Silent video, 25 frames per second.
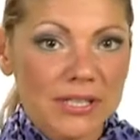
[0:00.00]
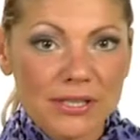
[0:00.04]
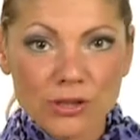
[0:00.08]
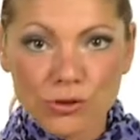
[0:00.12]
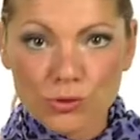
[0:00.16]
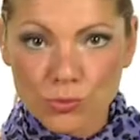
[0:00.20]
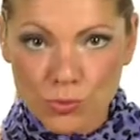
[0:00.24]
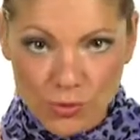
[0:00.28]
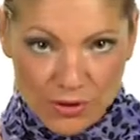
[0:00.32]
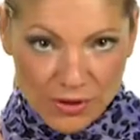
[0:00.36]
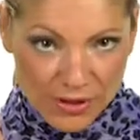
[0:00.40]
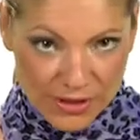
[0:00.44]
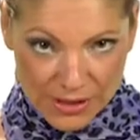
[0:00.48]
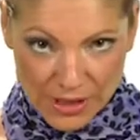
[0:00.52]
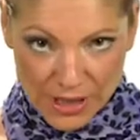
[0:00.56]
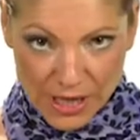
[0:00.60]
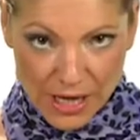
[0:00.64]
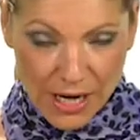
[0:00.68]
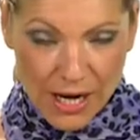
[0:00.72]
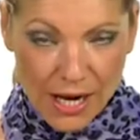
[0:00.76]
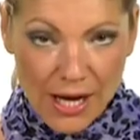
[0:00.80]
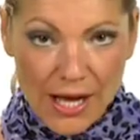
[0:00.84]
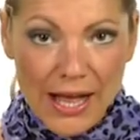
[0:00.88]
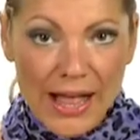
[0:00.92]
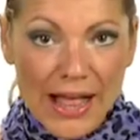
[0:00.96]
in the
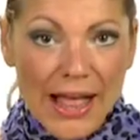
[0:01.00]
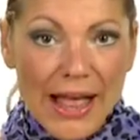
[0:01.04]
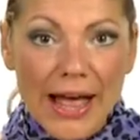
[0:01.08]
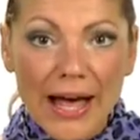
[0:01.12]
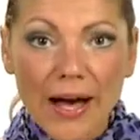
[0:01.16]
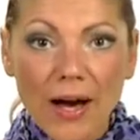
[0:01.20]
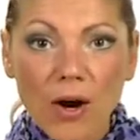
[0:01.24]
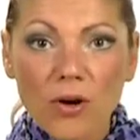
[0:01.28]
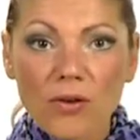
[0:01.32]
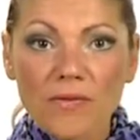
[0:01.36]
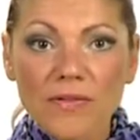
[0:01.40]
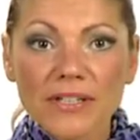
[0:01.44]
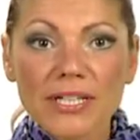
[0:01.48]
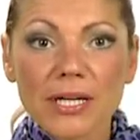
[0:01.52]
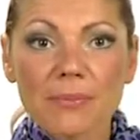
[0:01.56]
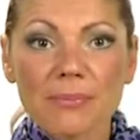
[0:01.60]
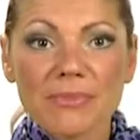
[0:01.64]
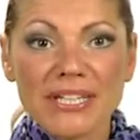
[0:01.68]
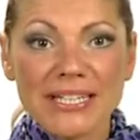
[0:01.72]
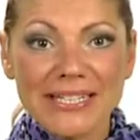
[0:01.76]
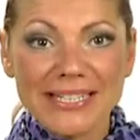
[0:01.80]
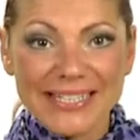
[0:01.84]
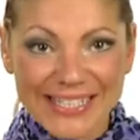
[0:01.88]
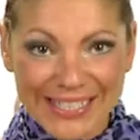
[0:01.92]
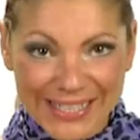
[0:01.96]
USA,
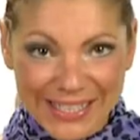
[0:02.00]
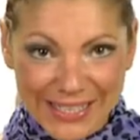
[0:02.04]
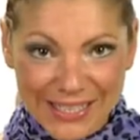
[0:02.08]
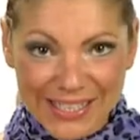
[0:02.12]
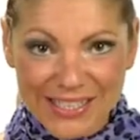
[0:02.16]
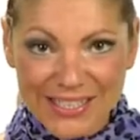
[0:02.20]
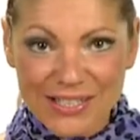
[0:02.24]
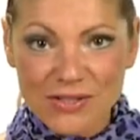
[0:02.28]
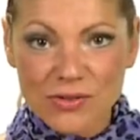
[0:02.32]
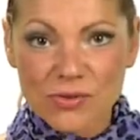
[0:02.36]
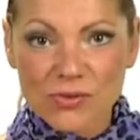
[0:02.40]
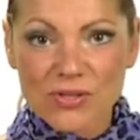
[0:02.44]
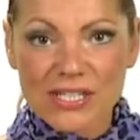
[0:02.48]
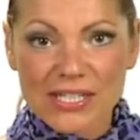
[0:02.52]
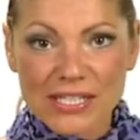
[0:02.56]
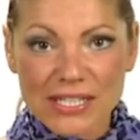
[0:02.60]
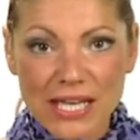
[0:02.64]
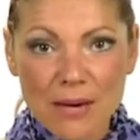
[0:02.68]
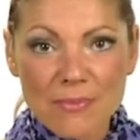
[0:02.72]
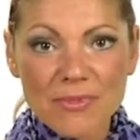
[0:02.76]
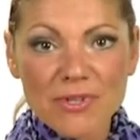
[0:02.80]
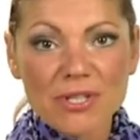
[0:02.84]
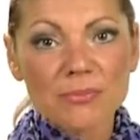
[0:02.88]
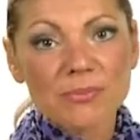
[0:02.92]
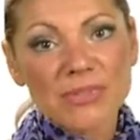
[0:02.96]
therefore recommends
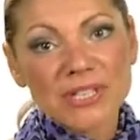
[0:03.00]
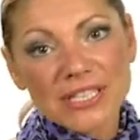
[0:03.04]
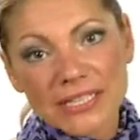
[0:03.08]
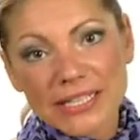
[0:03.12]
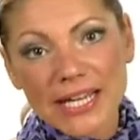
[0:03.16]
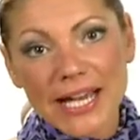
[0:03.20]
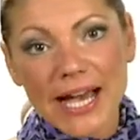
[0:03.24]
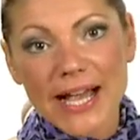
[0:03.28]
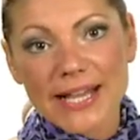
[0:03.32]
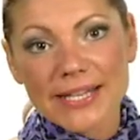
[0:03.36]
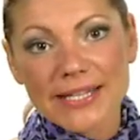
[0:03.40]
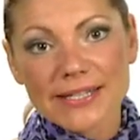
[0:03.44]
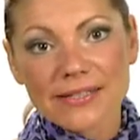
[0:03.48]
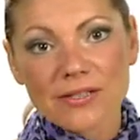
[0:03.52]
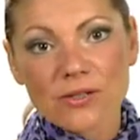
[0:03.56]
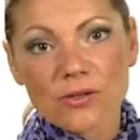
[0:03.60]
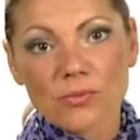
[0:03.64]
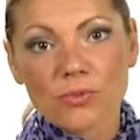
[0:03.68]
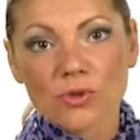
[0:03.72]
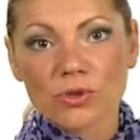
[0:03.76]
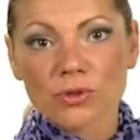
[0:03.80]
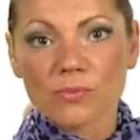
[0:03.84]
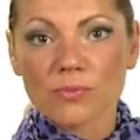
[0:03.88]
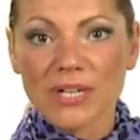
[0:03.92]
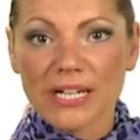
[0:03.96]
taking vitamin D
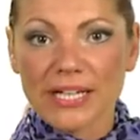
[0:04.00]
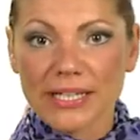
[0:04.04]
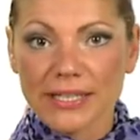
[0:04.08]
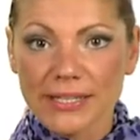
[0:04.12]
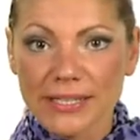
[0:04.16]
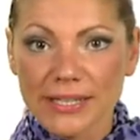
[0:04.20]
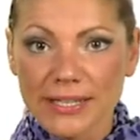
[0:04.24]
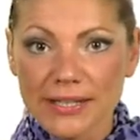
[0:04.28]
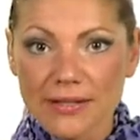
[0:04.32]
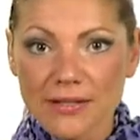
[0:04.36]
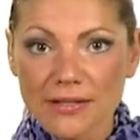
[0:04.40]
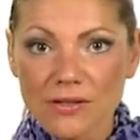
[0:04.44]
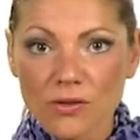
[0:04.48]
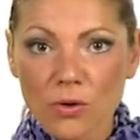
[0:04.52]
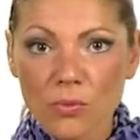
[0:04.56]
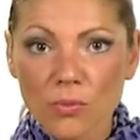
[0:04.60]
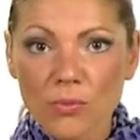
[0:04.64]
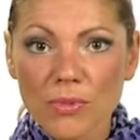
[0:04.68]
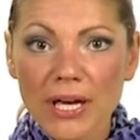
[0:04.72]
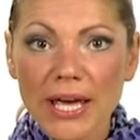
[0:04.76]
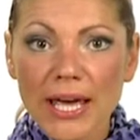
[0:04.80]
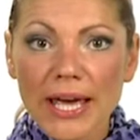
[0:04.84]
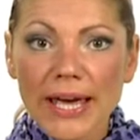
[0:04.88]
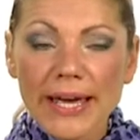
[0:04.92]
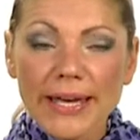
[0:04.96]
together with
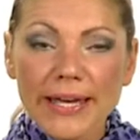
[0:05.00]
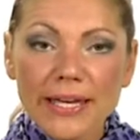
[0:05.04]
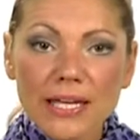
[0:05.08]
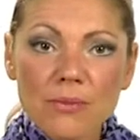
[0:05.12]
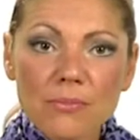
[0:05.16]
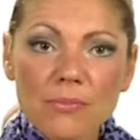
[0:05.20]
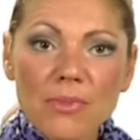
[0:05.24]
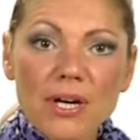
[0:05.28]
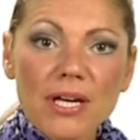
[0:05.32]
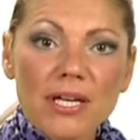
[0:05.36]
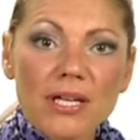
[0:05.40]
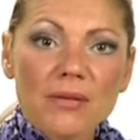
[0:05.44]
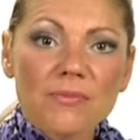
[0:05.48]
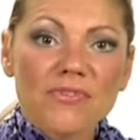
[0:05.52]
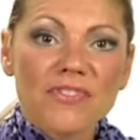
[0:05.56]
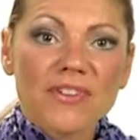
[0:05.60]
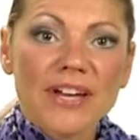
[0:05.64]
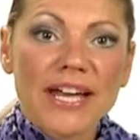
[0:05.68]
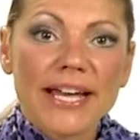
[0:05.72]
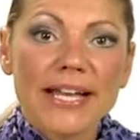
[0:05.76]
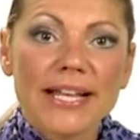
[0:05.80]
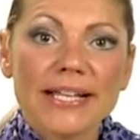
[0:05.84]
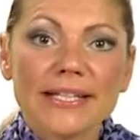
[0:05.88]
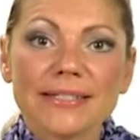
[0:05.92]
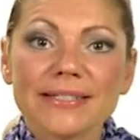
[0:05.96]
calcium and magnesium,
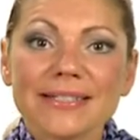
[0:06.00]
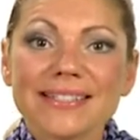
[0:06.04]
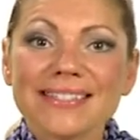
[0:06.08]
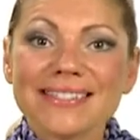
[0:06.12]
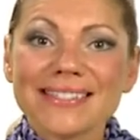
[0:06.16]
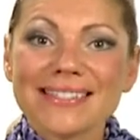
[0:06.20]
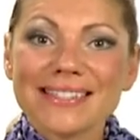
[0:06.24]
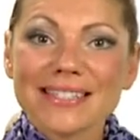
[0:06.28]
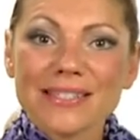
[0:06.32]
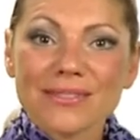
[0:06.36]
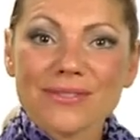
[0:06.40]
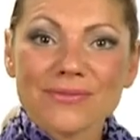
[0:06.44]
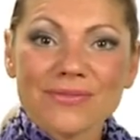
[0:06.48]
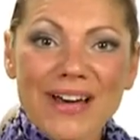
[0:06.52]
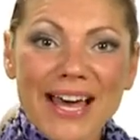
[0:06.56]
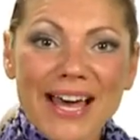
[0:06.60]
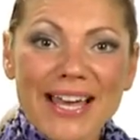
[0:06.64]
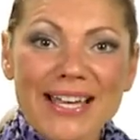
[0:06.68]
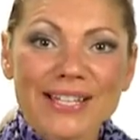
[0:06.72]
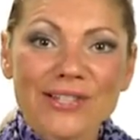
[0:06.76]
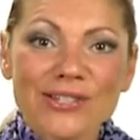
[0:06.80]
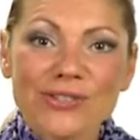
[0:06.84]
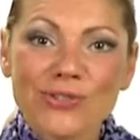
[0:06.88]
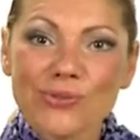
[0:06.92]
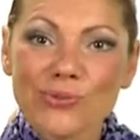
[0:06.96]
always in a
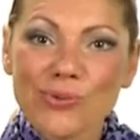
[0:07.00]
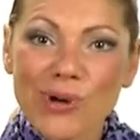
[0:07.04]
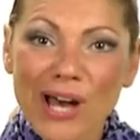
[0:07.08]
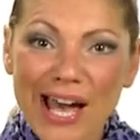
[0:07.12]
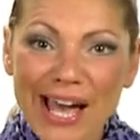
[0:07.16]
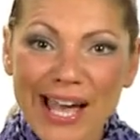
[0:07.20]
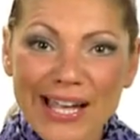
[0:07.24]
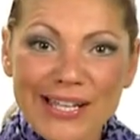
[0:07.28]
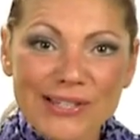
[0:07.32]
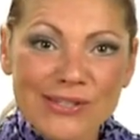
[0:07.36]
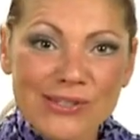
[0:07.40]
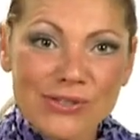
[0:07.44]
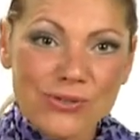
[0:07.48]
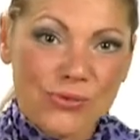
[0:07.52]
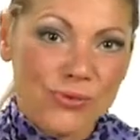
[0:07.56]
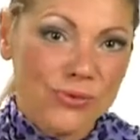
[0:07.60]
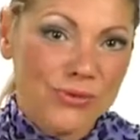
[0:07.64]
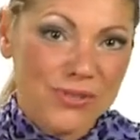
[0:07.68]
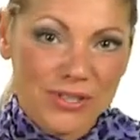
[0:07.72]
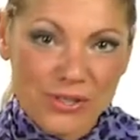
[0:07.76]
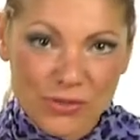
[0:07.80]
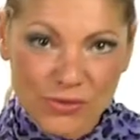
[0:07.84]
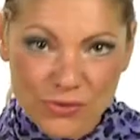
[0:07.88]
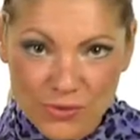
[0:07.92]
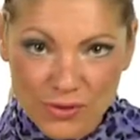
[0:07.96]
ratio of 2 to
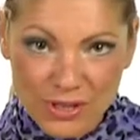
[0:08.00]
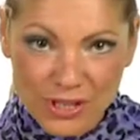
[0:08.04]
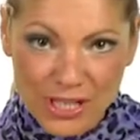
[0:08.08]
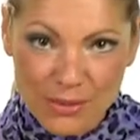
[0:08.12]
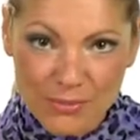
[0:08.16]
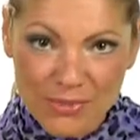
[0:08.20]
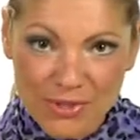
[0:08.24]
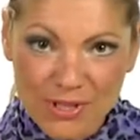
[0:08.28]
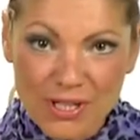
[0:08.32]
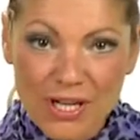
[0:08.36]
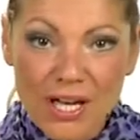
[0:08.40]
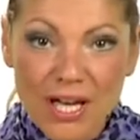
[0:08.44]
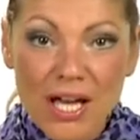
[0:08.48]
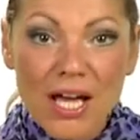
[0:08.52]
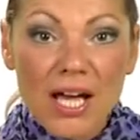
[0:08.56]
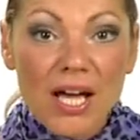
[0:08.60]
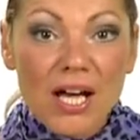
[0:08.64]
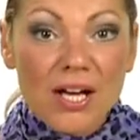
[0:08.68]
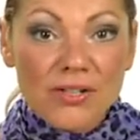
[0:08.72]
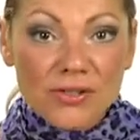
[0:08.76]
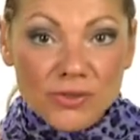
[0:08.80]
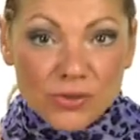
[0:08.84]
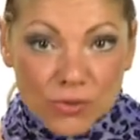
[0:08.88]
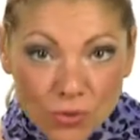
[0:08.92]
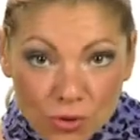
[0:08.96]
1.
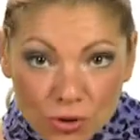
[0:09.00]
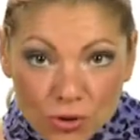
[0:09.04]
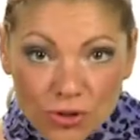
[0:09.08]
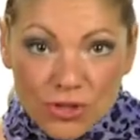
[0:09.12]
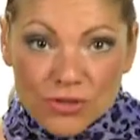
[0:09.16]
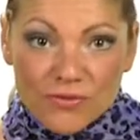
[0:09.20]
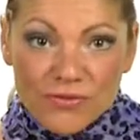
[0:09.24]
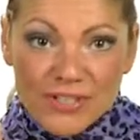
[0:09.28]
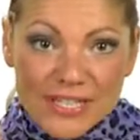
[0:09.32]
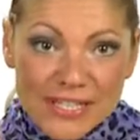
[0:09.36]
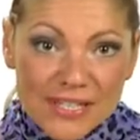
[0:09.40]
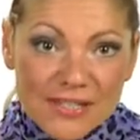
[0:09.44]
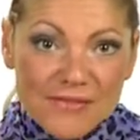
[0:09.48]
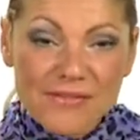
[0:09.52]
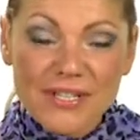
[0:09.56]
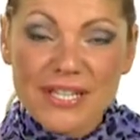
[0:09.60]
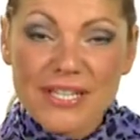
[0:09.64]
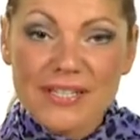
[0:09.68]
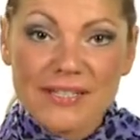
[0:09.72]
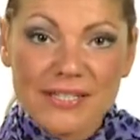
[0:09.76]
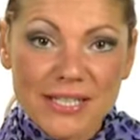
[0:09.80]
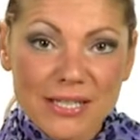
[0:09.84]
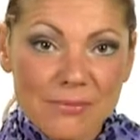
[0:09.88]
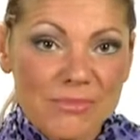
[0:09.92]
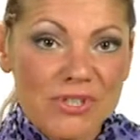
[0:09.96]
This is how
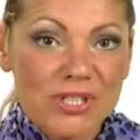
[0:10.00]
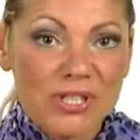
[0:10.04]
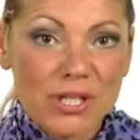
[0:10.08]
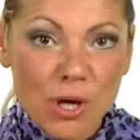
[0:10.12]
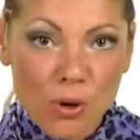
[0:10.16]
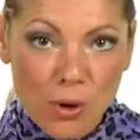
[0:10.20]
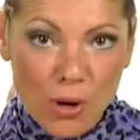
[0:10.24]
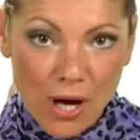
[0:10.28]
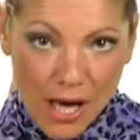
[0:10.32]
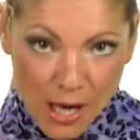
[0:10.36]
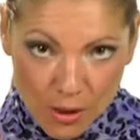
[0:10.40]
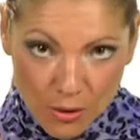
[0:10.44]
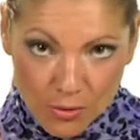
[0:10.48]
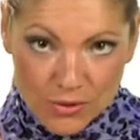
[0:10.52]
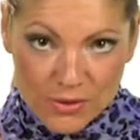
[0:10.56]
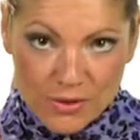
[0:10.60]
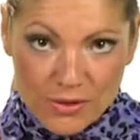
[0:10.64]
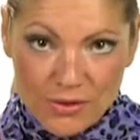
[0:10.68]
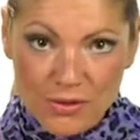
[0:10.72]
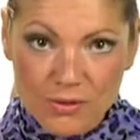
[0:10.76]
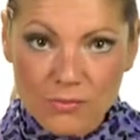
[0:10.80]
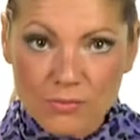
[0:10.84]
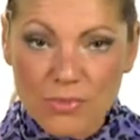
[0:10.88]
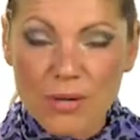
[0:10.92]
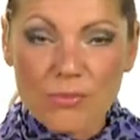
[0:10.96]
we also sweat
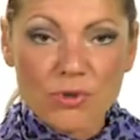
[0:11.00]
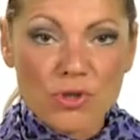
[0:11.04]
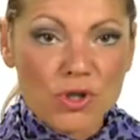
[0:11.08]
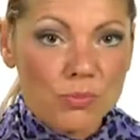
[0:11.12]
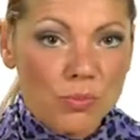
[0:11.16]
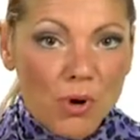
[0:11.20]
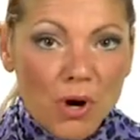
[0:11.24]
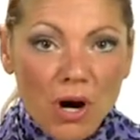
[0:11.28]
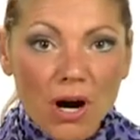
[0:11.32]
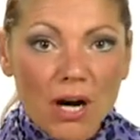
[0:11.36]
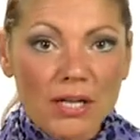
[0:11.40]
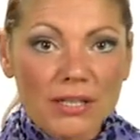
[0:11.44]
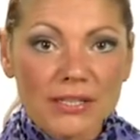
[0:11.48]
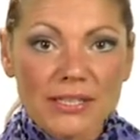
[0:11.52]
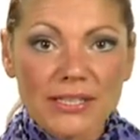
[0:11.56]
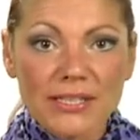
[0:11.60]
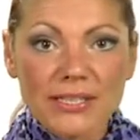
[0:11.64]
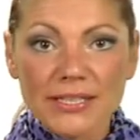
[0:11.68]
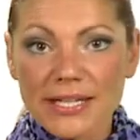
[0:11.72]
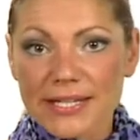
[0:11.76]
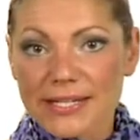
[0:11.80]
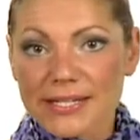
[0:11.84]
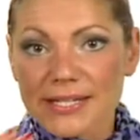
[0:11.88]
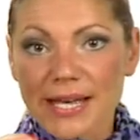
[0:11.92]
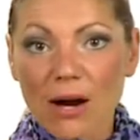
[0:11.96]
it out
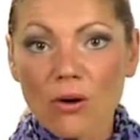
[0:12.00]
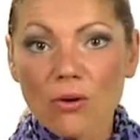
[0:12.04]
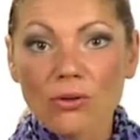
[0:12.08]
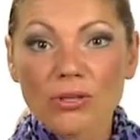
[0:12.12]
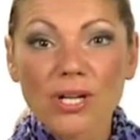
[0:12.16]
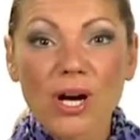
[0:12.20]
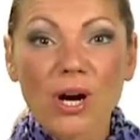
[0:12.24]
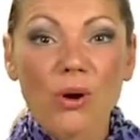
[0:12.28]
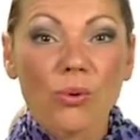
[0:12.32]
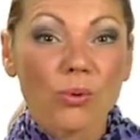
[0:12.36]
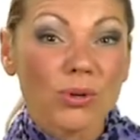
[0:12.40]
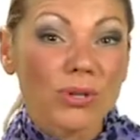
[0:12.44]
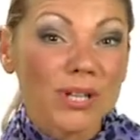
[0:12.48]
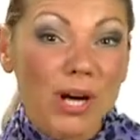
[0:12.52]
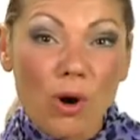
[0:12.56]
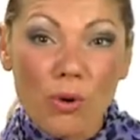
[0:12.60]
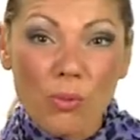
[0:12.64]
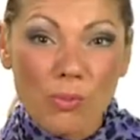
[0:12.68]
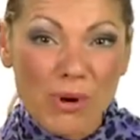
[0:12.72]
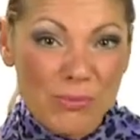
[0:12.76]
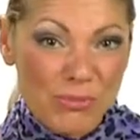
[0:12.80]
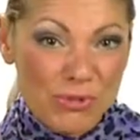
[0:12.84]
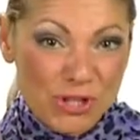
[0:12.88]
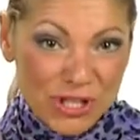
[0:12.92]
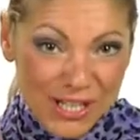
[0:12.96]
during sports in the
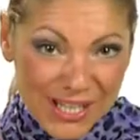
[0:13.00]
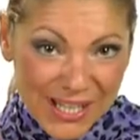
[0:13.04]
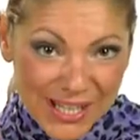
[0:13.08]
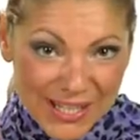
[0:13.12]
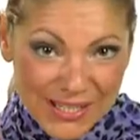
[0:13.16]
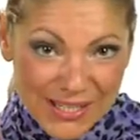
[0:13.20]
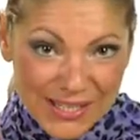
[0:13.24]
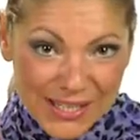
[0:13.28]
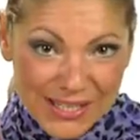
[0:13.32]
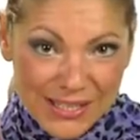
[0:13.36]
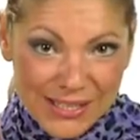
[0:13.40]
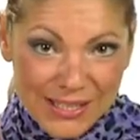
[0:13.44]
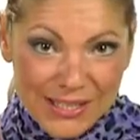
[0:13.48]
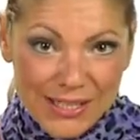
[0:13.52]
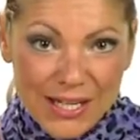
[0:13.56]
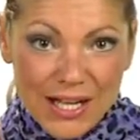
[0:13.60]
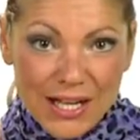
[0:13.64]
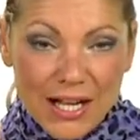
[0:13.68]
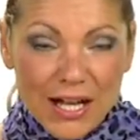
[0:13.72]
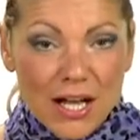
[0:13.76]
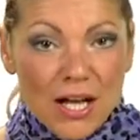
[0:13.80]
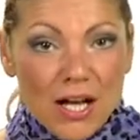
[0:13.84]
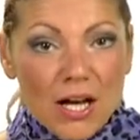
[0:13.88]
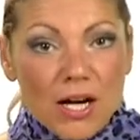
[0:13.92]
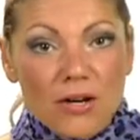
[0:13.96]
sauna or
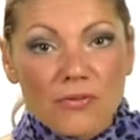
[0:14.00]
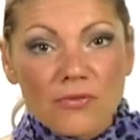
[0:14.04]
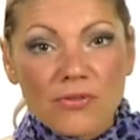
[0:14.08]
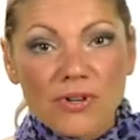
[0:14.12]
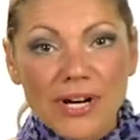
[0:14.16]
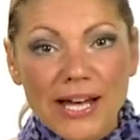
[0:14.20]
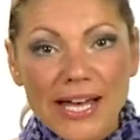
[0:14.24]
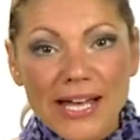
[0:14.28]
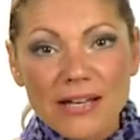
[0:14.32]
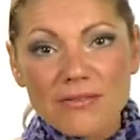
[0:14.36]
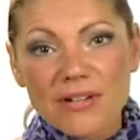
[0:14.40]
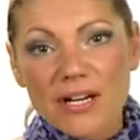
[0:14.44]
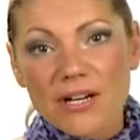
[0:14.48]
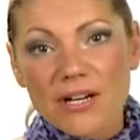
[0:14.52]
because of stress.